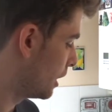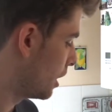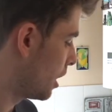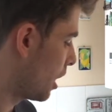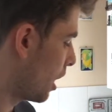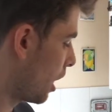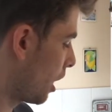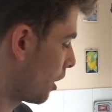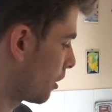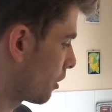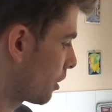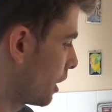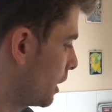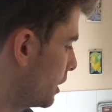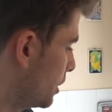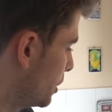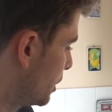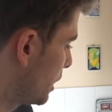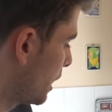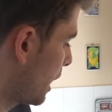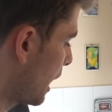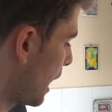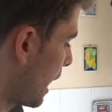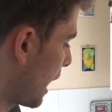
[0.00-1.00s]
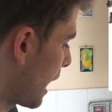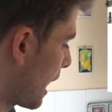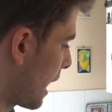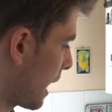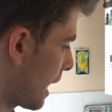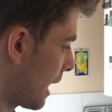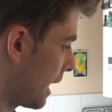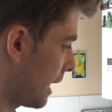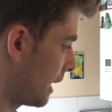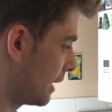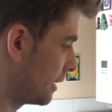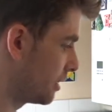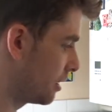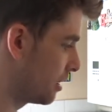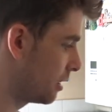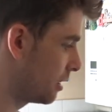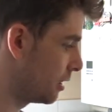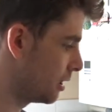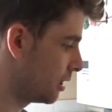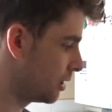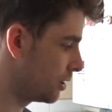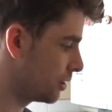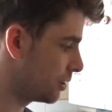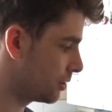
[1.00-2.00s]
I'm going to add
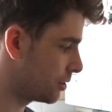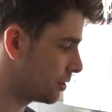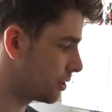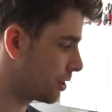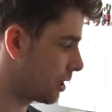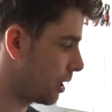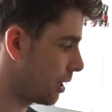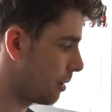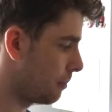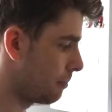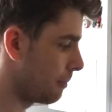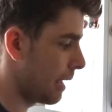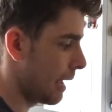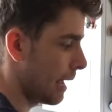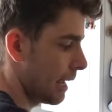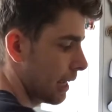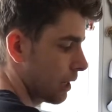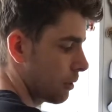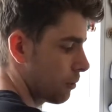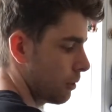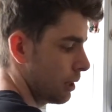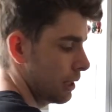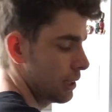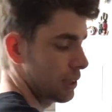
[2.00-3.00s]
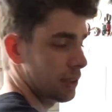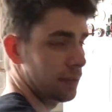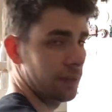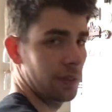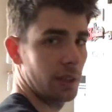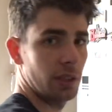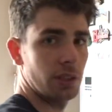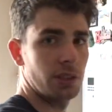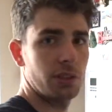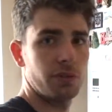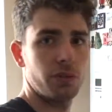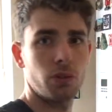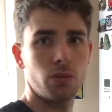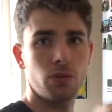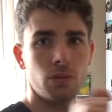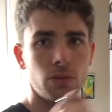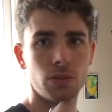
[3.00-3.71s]
some egg whites first of all.